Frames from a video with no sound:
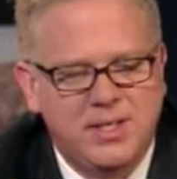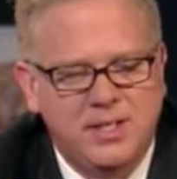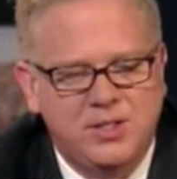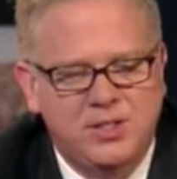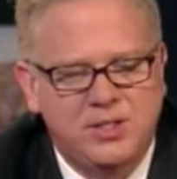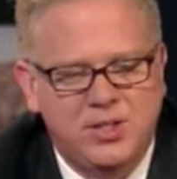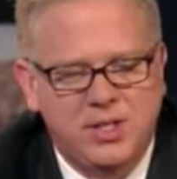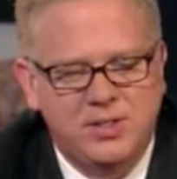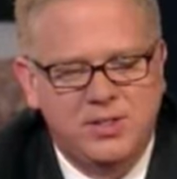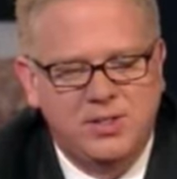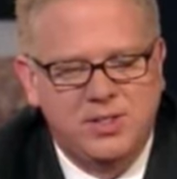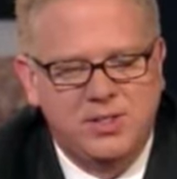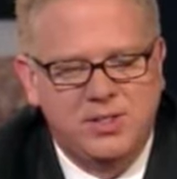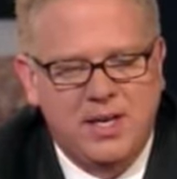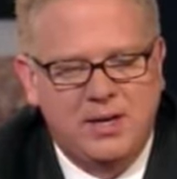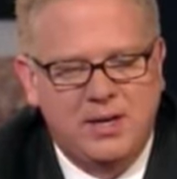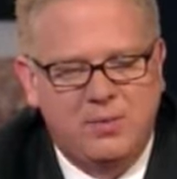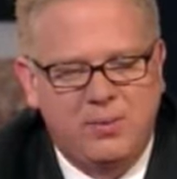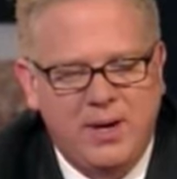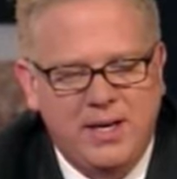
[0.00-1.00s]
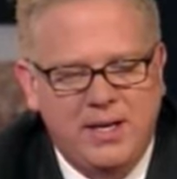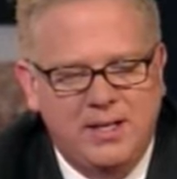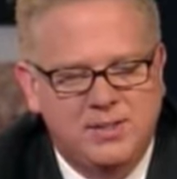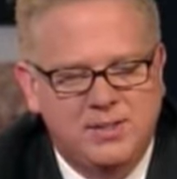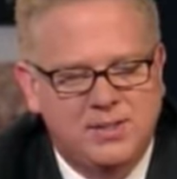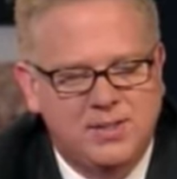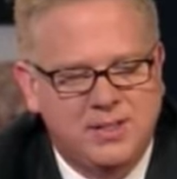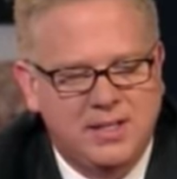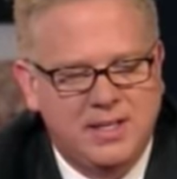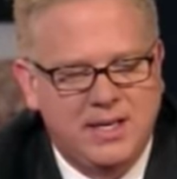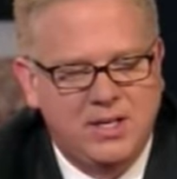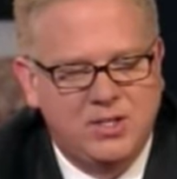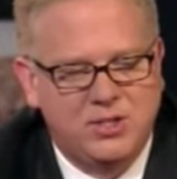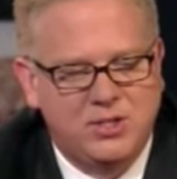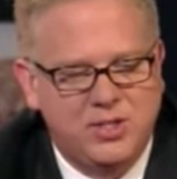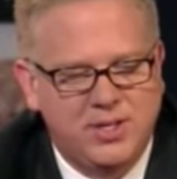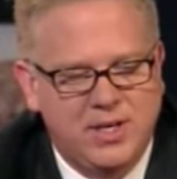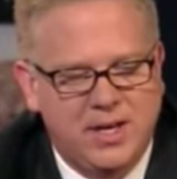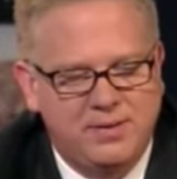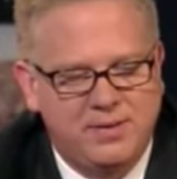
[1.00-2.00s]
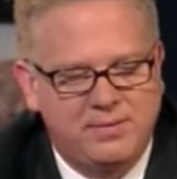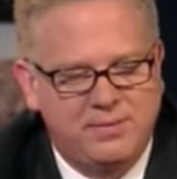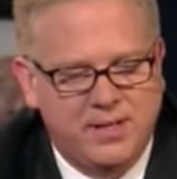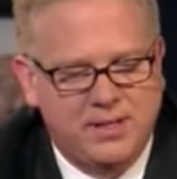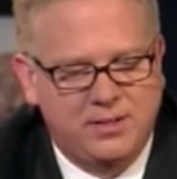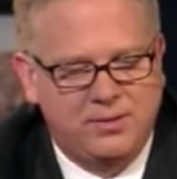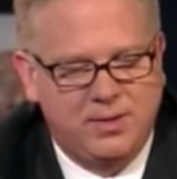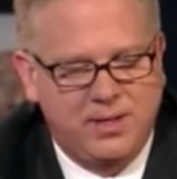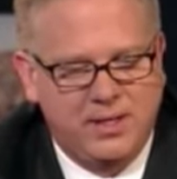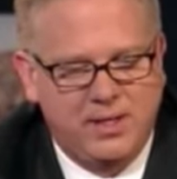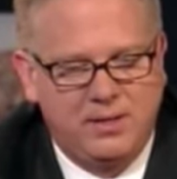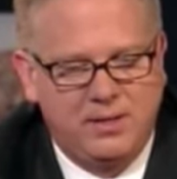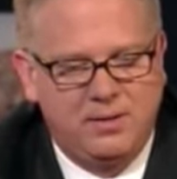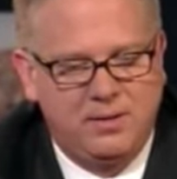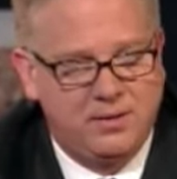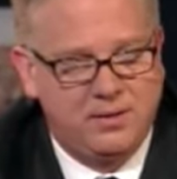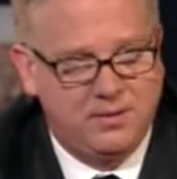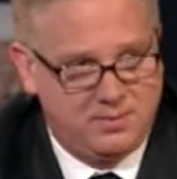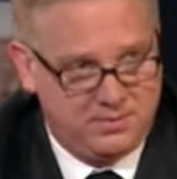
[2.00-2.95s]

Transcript: Seeks justice and reconciliation, not victory.